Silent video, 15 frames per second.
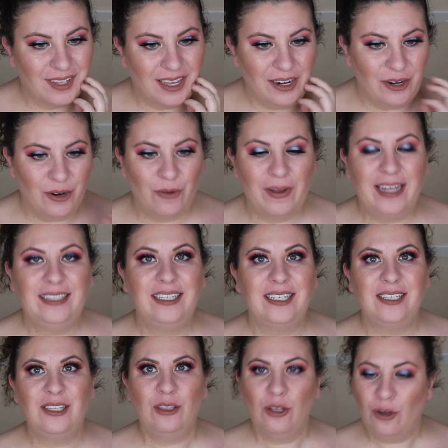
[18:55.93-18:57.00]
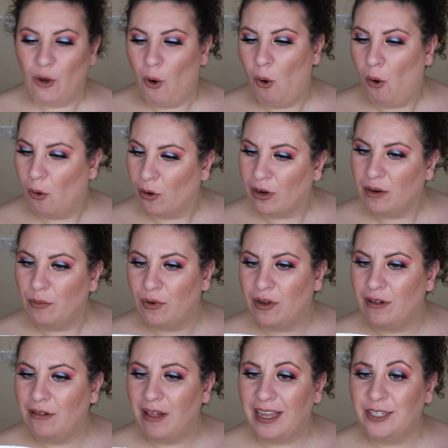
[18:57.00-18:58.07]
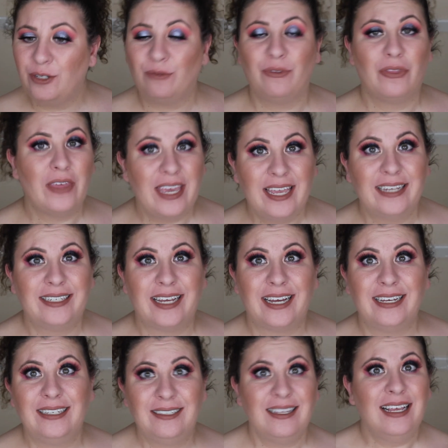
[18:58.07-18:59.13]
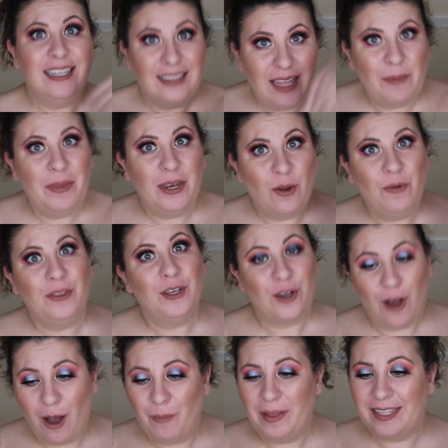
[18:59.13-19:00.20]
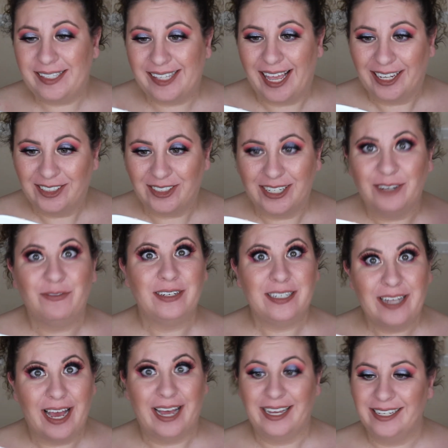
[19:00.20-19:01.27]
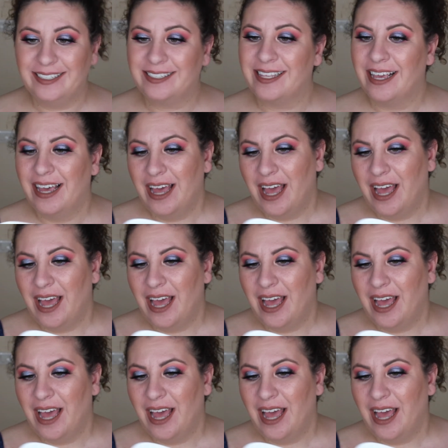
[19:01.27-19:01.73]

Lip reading: I don't know, it doesn't look horrible. I don't think it does. Let me know in the comment section if it does.